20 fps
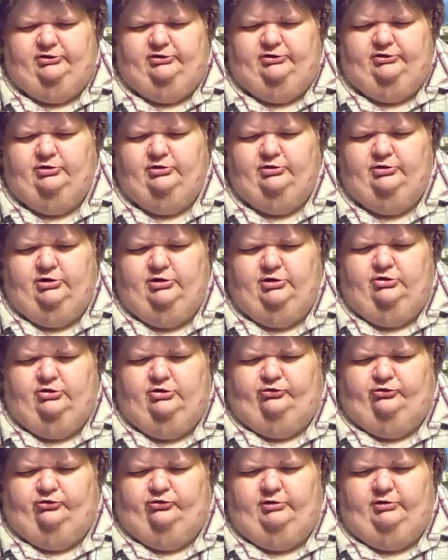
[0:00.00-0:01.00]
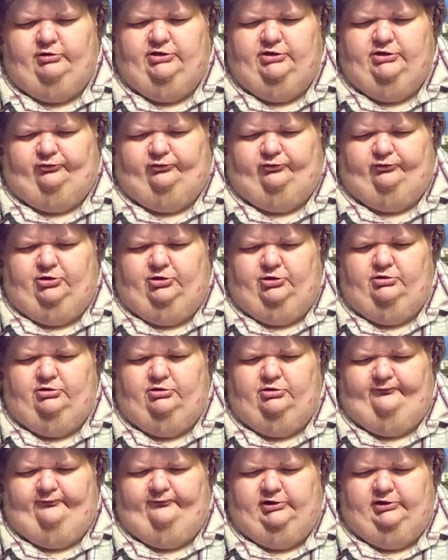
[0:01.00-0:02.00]
to create a sphere of
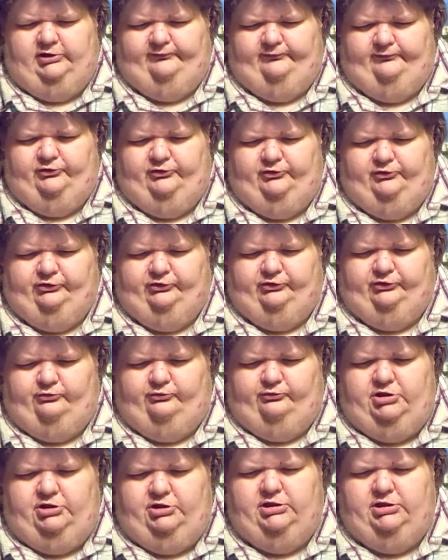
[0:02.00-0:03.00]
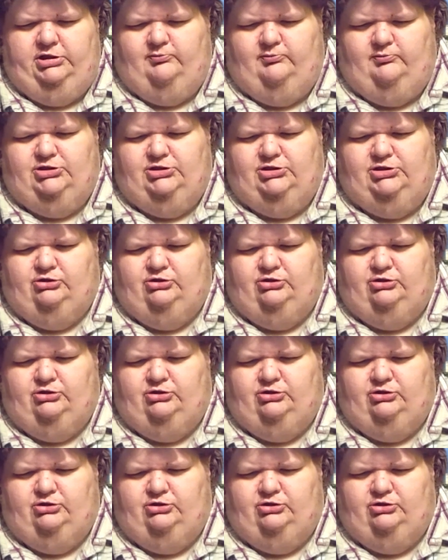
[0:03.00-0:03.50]
influence in Korea and Manchuria.